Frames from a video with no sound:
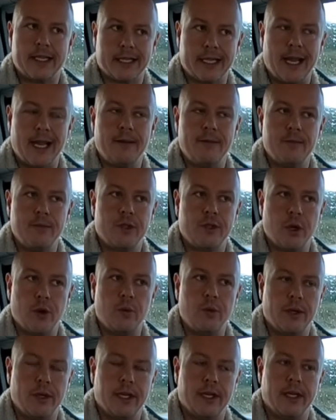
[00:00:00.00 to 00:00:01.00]
time
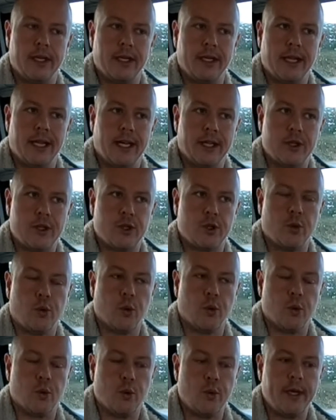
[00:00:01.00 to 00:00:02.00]
doing it that
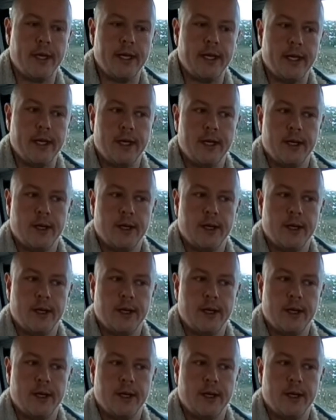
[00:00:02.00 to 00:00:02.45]
sort of way.